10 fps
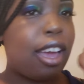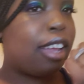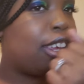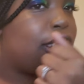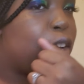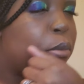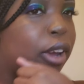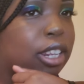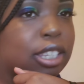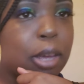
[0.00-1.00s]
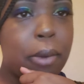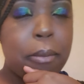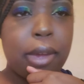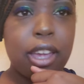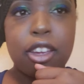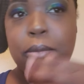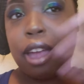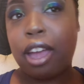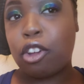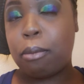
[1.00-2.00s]
I did a little practice on my makeup.
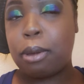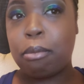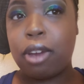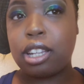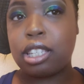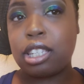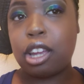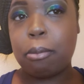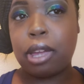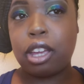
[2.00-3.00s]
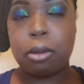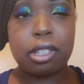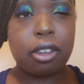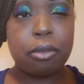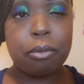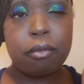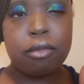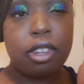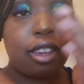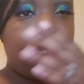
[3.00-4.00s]
Y'all know I've been practicing on makeup, so
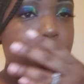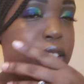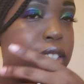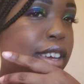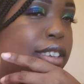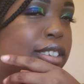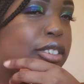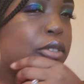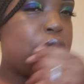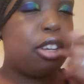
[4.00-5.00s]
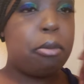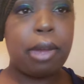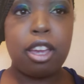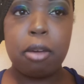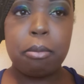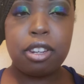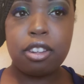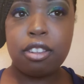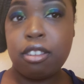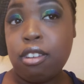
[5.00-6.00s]
I decided to do a little makeup
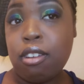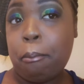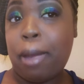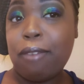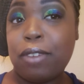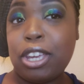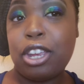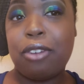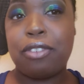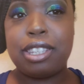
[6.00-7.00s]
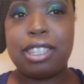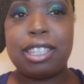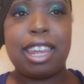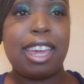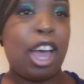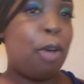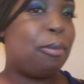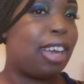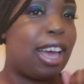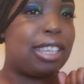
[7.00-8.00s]
in my video for today. I hope
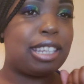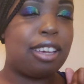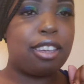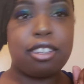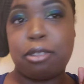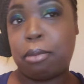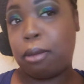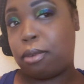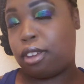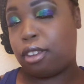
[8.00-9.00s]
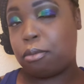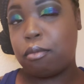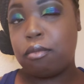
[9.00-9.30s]
you guys like it, because baby,